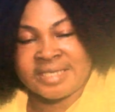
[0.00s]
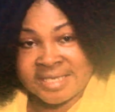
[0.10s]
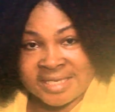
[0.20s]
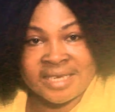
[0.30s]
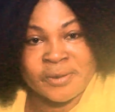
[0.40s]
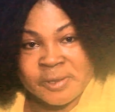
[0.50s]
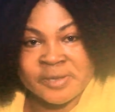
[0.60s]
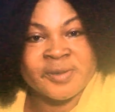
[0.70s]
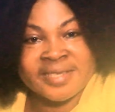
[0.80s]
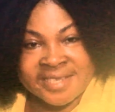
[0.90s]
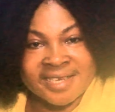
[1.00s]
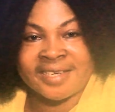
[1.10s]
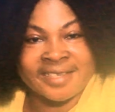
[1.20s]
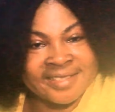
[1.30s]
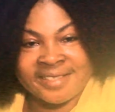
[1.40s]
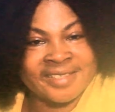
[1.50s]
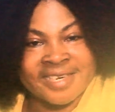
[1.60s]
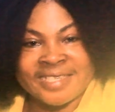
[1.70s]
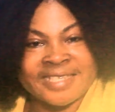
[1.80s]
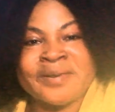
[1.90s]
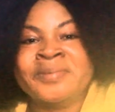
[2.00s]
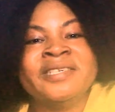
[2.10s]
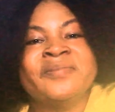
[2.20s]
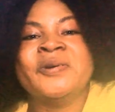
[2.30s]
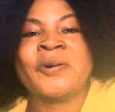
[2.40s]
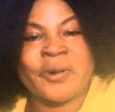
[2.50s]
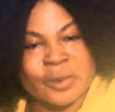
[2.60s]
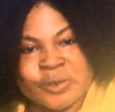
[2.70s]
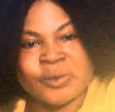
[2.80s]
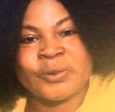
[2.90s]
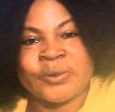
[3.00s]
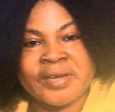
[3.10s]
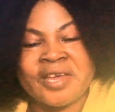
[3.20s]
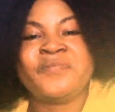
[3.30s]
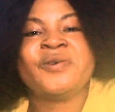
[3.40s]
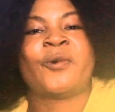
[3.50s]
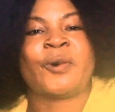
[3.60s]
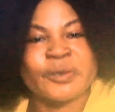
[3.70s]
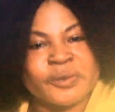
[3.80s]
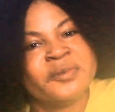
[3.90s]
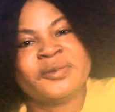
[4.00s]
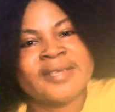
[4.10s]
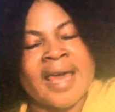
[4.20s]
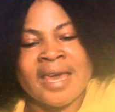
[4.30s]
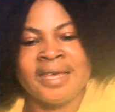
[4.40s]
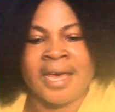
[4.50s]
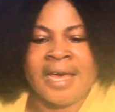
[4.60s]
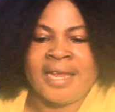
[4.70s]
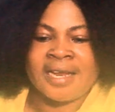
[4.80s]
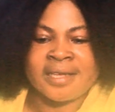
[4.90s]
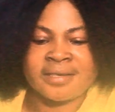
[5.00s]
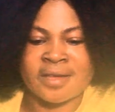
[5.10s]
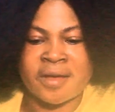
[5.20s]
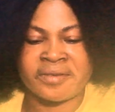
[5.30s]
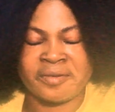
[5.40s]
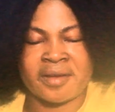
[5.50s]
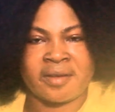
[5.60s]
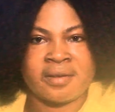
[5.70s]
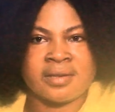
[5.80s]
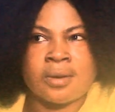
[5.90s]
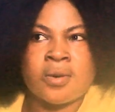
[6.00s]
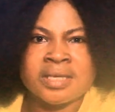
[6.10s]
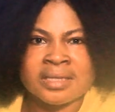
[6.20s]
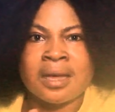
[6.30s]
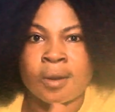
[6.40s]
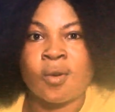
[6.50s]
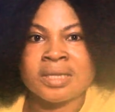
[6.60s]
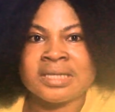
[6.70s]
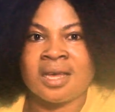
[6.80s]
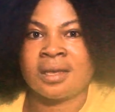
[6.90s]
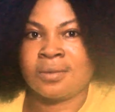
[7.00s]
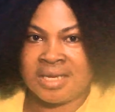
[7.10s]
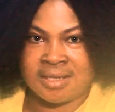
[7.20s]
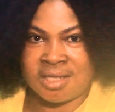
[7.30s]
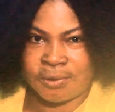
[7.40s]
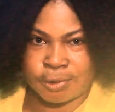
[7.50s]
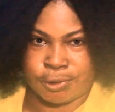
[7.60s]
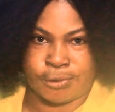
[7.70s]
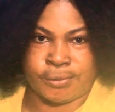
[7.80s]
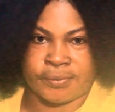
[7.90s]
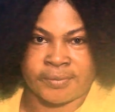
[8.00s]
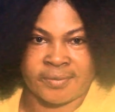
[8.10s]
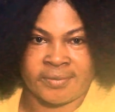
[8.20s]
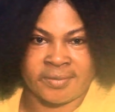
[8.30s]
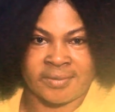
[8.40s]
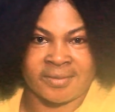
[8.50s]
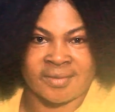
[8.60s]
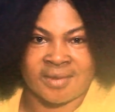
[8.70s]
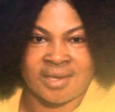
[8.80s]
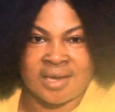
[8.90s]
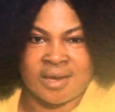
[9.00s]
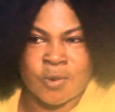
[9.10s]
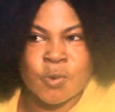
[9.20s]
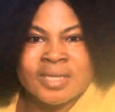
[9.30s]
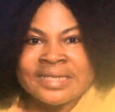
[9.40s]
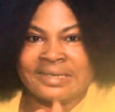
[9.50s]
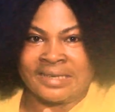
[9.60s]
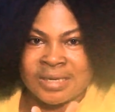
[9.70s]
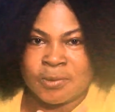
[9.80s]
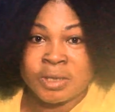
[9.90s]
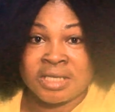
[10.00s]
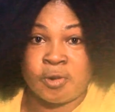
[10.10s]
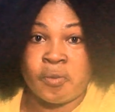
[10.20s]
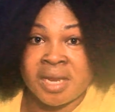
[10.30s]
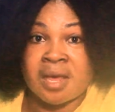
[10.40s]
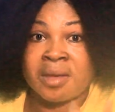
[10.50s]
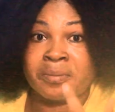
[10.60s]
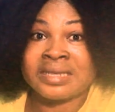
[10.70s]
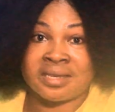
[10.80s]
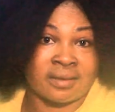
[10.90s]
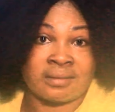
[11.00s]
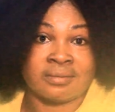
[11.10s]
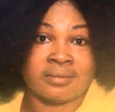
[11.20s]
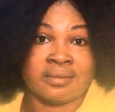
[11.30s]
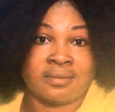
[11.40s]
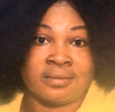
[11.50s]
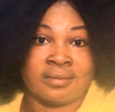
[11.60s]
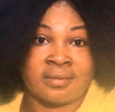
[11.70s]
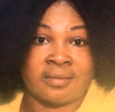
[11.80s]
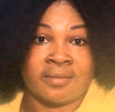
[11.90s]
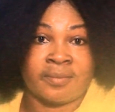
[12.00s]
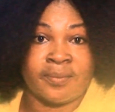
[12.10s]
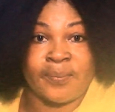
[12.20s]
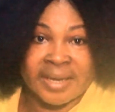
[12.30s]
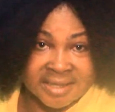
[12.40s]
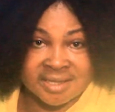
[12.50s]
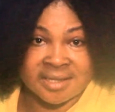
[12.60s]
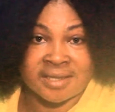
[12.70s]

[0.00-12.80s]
Chess, Utimu say, and some of you cosso. A big cross will say, hey, not. Sir, one say, yet here, or journal. What's your media, mimity? But,